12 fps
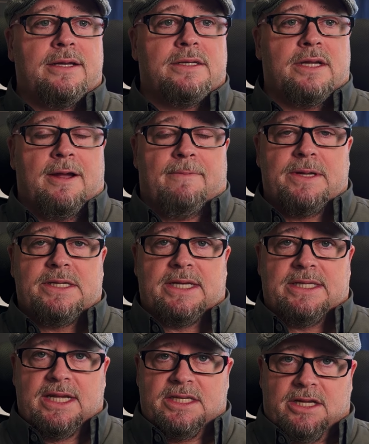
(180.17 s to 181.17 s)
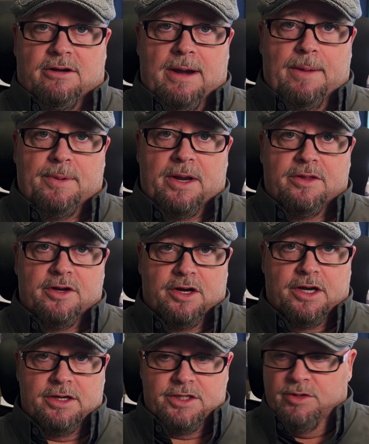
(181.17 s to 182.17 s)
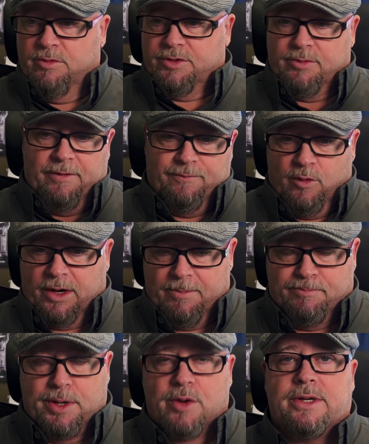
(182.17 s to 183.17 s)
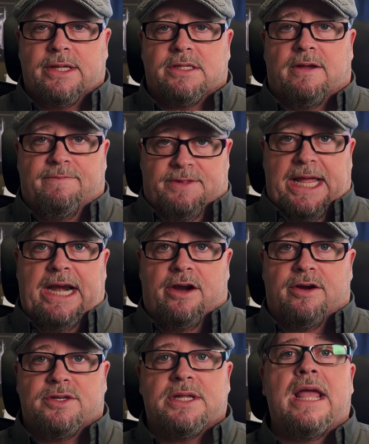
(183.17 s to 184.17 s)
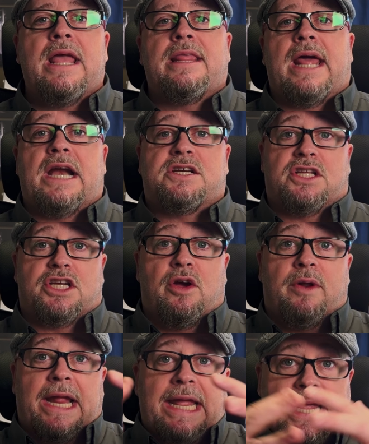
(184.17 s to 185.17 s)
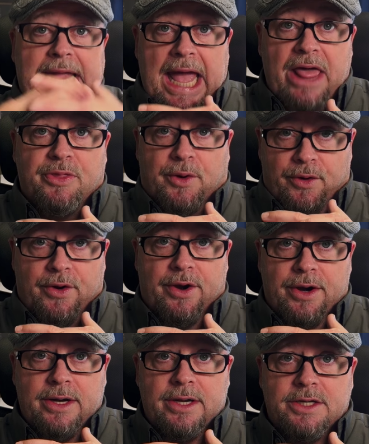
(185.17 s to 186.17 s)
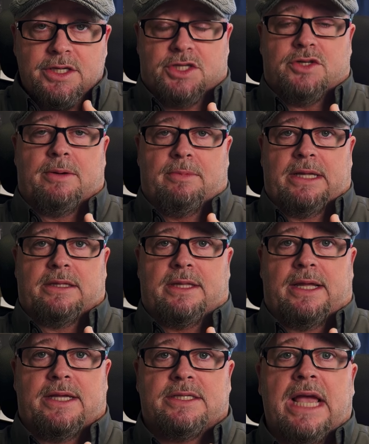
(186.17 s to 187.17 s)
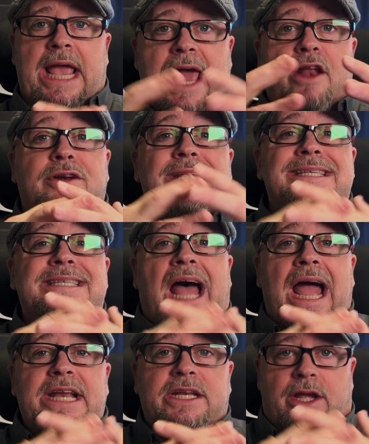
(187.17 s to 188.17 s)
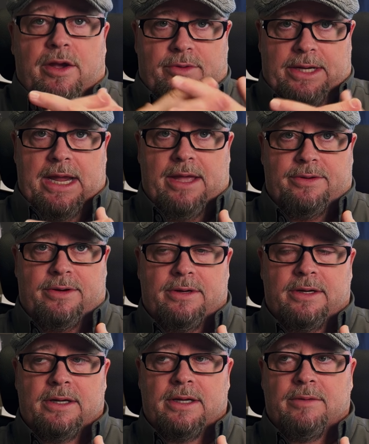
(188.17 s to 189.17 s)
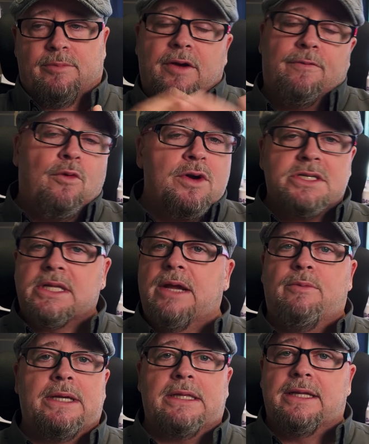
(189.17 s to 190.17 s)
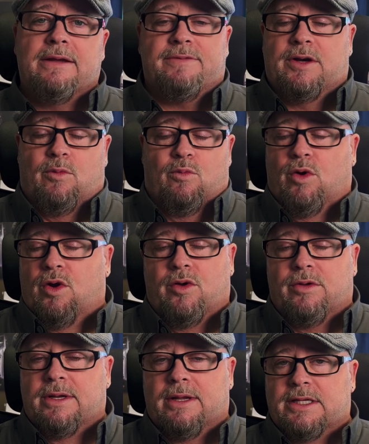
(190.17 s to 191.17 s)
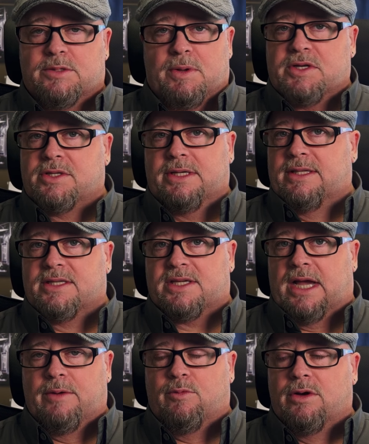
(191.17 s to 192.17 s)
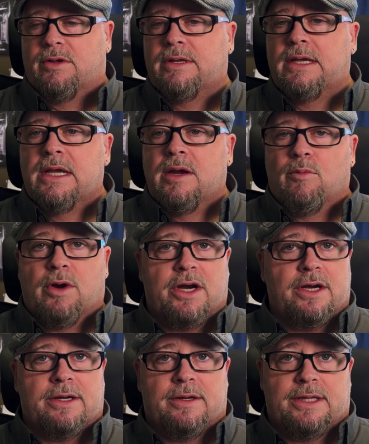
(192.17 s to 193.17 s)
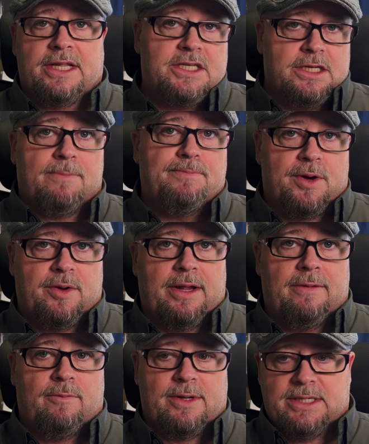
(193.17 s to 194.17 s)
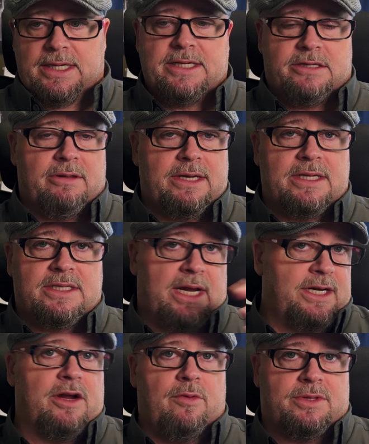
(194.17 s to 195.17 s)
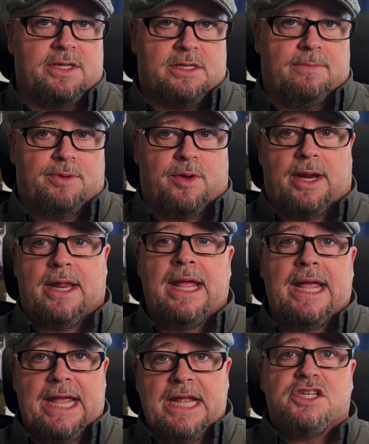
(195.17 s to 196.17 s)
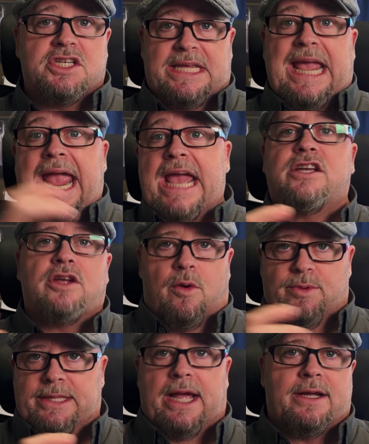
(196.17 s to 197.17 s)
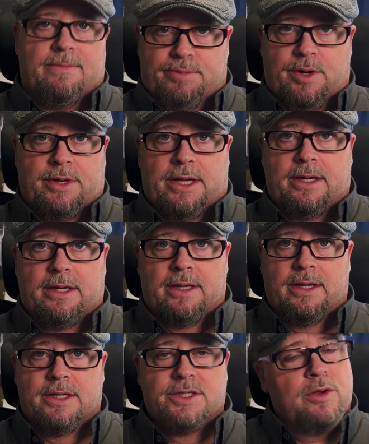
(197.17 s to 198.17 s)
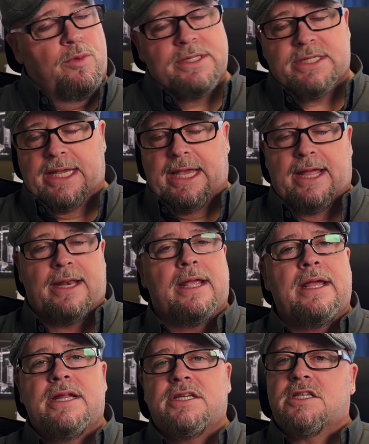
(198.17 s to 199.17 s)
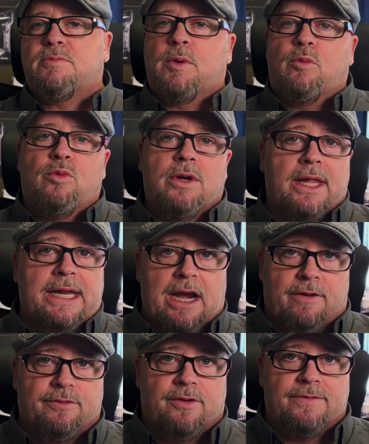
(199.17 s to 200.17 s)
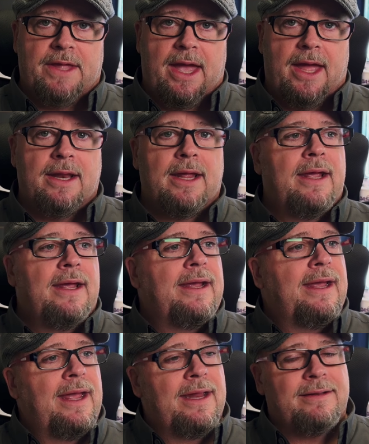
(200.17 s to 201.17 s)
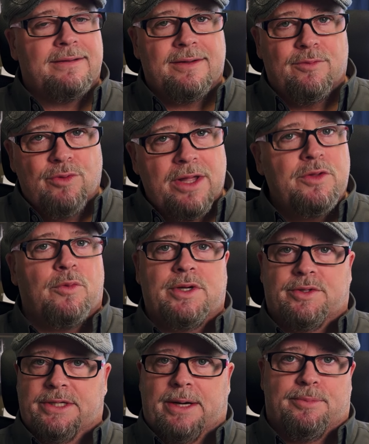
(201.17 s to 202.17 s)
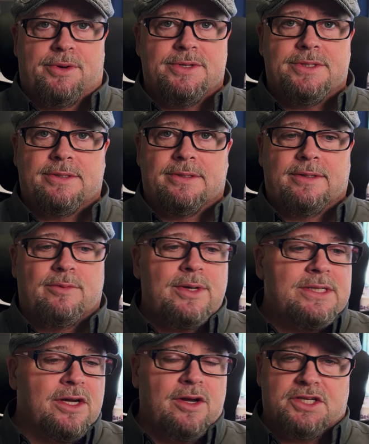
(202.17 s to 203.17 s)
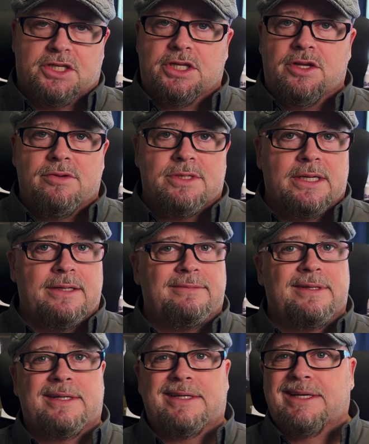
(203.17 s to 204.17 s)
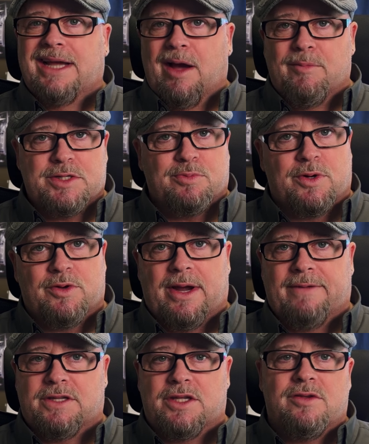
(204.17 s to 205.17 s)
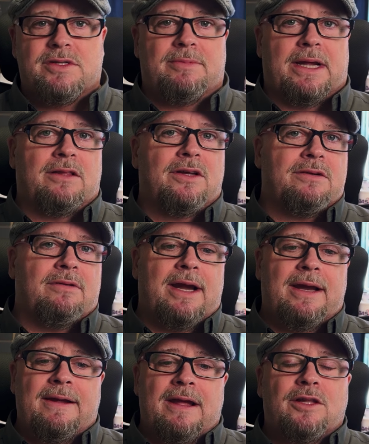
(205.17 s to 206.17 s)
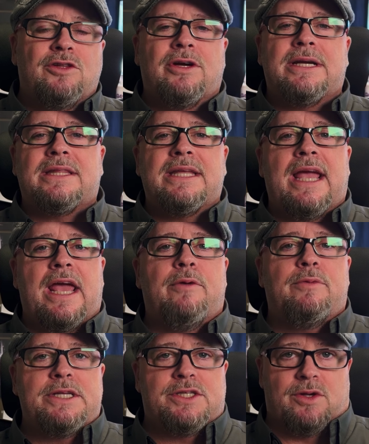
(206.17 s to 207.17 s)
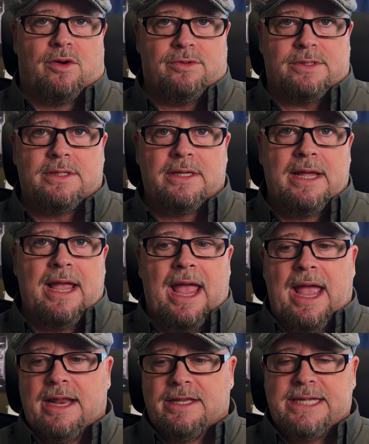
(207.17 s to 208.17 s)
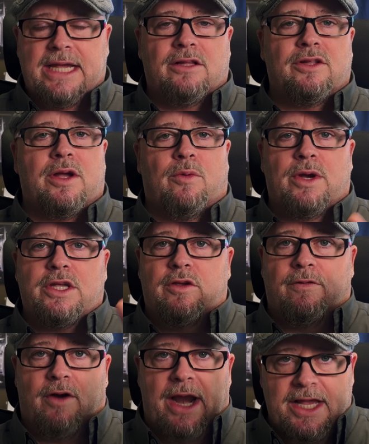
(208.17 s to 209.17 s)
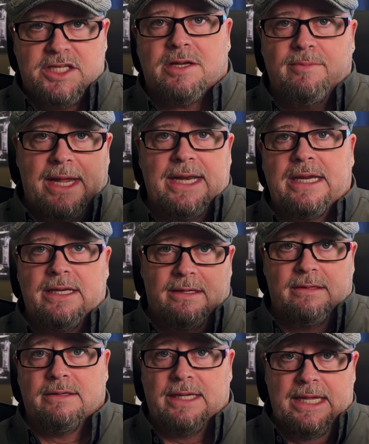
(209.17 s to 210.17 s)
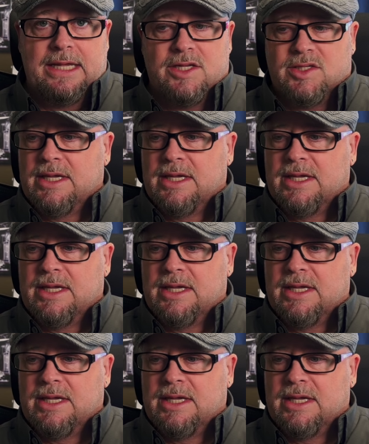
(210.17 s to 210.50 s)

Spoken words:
to companies that test the crap out of their 2 or 3 or 4 components of theirs that actually go together to streamline things and are designed to go together. But unfortunately, we live in a world, especially the sign world, where this component wasn't necessarily designed to go with this component. It just can go with that component. So once again, just be really careful of that and run the real numbers. What does it cost to use it? How much more do I have to use to make it look right? Look at the end result and take a look at what you are estimating is